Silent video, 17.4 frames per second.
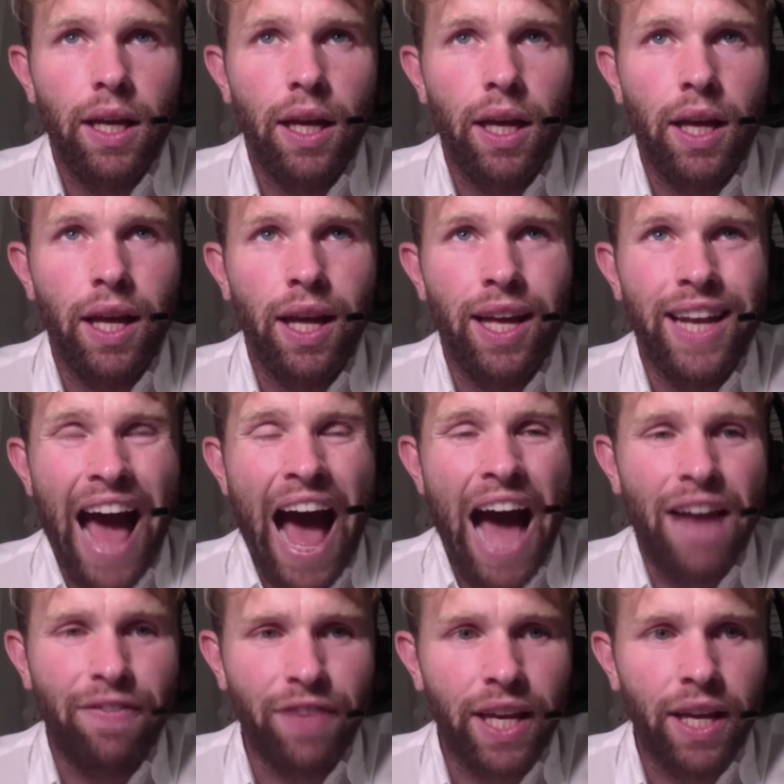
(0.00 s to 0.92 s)
an
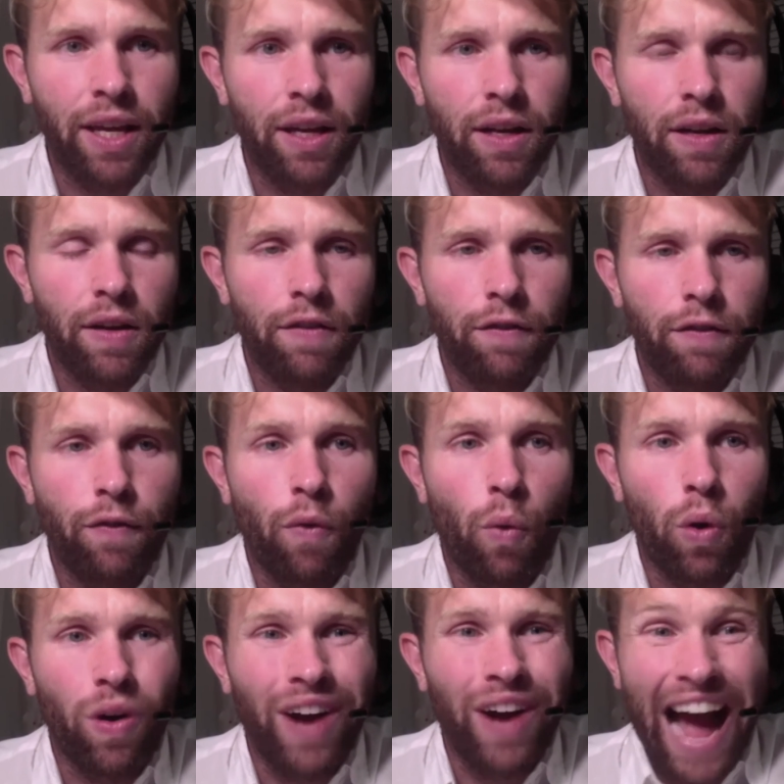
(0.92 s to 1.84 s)
advocate
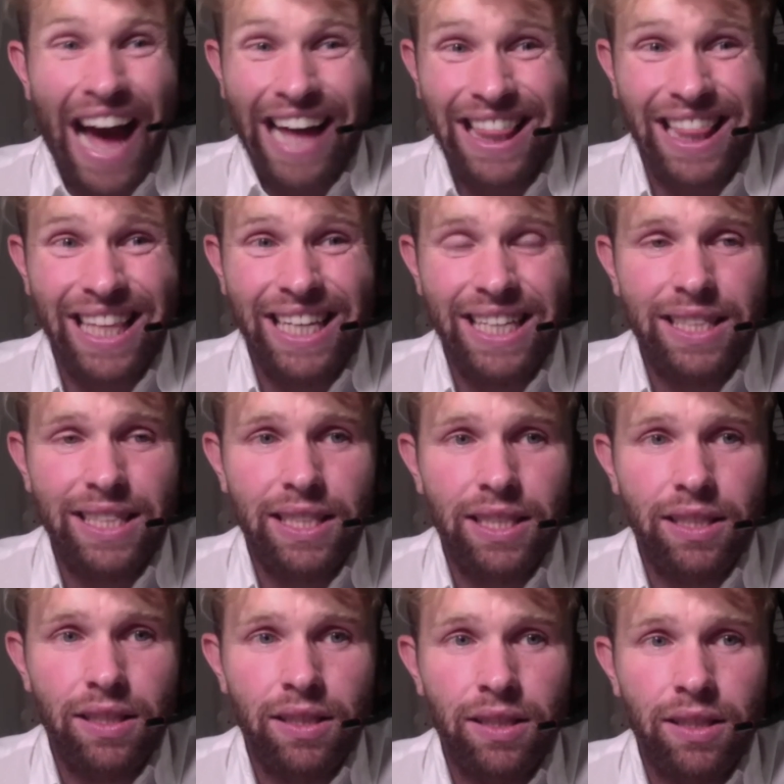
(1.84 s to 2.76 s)
for
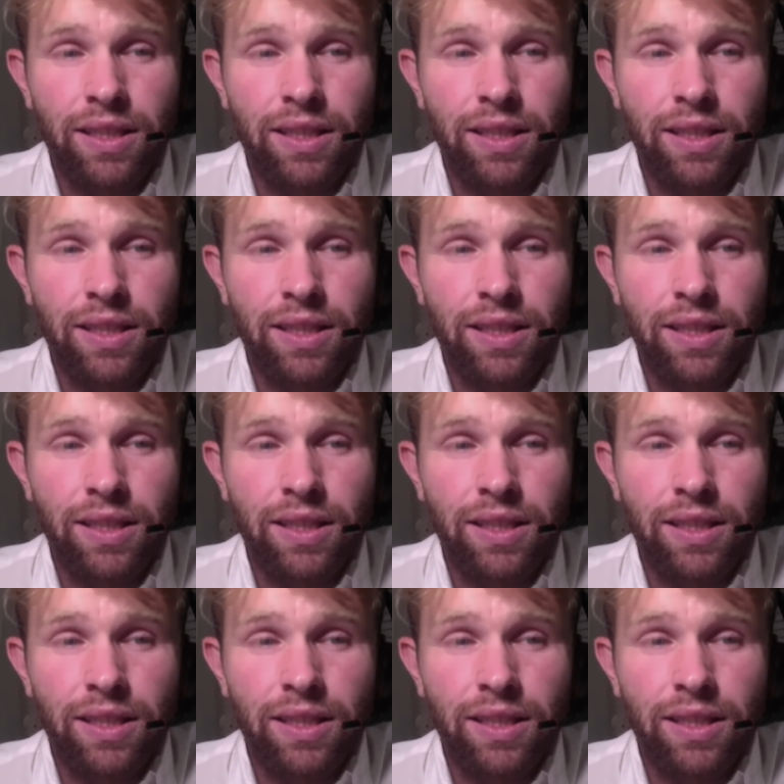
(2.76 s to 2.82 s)
athletes,